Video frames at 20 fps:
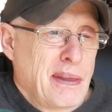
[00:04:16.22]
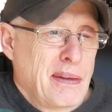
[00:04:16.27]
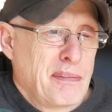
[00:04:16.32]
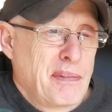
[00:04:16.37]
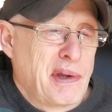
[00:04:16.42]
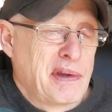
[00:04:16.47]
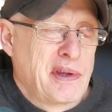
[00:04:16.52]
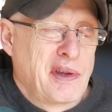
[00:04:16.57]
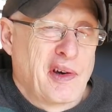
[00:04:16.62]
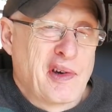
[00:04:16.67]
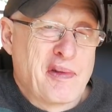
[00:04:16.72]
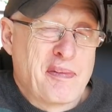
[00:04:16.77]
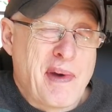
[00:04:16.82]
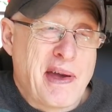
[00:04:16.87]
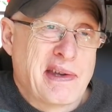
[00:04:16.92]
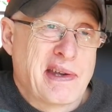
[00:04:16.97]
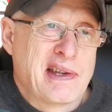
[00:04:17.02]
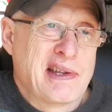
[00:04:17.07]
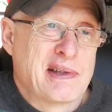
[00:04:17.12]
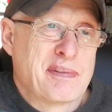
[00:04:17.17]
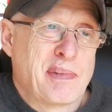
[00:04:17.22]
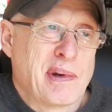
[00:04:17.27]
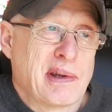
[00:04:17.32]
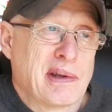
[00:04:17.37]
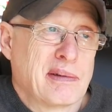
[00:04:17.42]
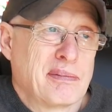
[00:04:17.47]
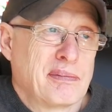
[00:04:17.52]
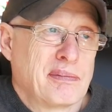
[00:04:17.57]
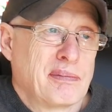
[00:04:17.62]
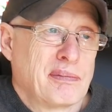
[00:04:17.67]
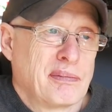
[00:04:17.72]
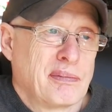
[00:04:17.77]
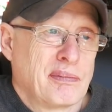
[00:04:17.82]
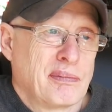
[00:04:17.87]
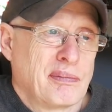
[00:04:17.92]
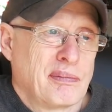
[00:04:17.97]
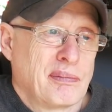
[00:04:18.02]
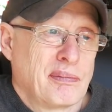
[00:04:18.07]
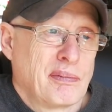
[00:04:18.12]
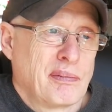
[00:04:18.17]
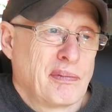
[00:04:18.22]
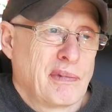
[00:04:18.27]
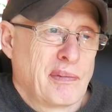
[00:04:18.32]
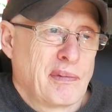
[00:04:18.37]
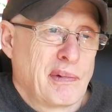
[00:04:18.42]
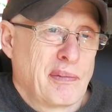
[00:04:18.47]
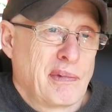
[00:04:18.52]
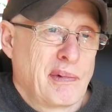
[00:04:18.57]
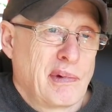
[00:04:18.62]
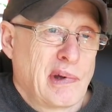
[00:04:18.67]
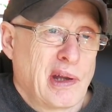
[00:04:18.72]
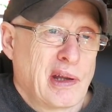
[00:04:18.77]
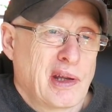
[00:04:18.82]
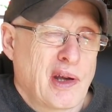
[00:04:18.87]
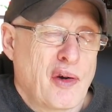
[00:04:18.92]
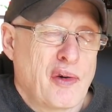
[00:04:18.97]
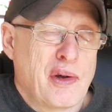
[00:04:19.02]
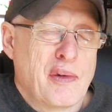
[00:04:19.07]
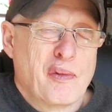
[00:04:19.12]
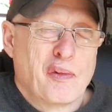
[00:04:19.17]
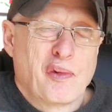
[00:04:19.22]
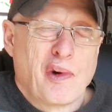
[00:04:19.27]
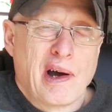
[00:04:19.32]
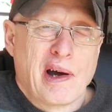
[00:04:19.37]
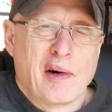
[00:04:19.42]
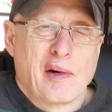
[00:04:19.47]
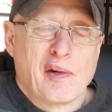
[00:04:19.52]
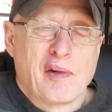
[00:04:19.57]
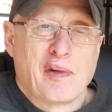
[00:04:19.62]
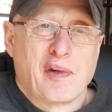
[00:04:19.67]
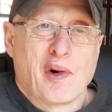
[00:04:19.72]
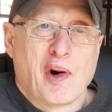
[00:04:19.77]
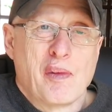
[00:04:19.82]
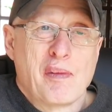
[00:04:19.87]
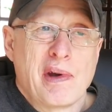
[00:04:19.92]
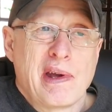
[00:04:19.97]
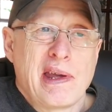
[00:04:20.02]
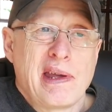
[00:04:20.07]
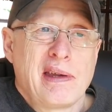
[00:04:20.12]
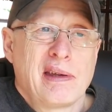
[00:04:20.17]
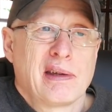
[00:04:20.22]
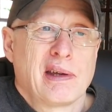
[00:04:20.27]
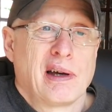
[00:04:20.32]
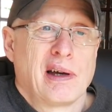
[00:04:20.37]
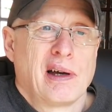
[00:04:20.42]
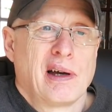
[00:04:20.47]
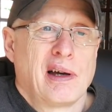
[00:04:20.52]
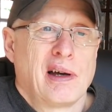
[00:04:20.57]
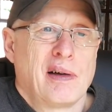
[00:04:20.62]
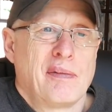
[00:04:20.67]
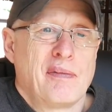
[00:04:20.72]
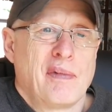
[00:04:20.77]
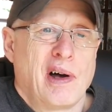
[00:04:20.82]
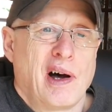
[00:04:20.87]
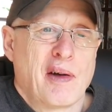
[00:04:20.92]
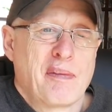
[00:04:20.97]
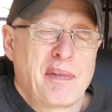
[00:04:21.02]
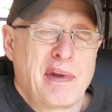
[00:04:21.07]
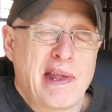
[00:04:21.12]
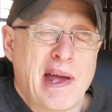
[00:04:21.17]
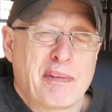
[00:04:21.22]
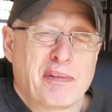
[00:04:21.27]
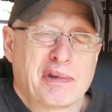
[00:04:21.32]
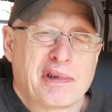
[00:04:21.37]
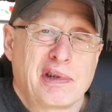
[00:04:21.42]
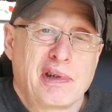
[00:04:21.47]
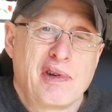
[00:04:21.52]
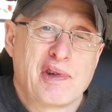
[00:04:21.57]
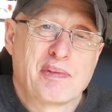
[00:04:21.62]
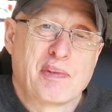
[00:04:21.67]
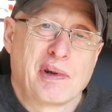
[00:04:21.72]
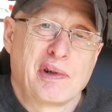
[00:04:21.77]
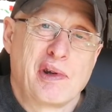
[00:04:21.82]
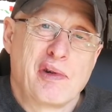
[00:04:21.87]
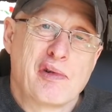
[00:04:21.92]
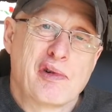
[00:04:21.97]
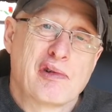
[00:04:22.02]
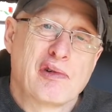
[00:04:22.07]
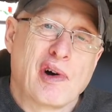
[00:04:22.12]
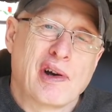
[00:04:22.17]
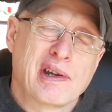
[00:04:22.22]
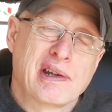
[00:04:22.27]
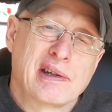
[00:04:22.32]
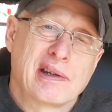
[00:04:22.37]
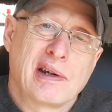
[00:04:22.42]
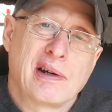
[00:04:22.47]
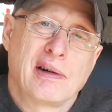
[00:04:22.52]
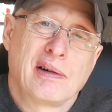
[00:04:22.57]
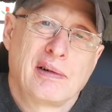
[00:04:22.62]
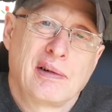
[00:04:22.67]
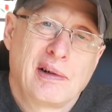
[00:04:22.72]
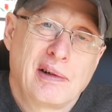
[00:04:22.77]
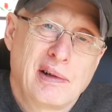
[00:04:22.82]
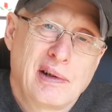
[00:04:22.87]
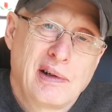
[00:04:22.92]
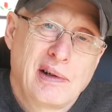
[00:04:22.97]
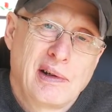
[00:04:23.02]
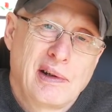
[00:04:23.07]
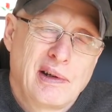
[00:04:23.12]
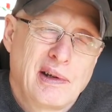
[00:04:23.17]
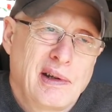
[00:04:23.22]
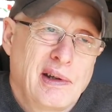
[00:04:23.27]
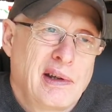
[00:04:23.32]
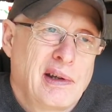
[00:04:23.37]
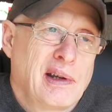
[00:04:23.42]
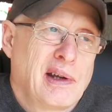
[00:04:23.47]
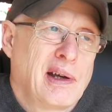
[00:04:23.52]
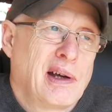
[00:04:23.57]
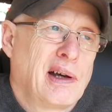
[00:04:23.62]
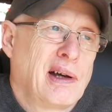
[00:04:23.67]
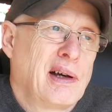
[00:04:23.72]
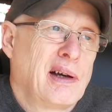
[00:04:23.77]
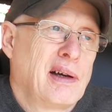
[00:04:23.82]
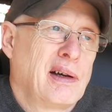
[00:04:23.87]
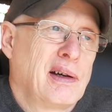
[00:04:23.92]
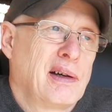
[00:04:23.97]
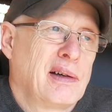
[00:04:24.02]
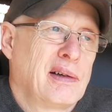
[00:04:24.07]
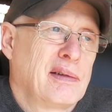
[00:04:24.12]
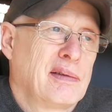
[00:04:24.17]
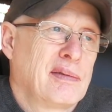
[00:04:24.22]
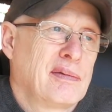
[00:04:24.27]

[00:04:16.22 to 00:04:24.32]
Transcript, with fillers: but the knife making's been going well for me. Um, I've been able to use my new grinder uh,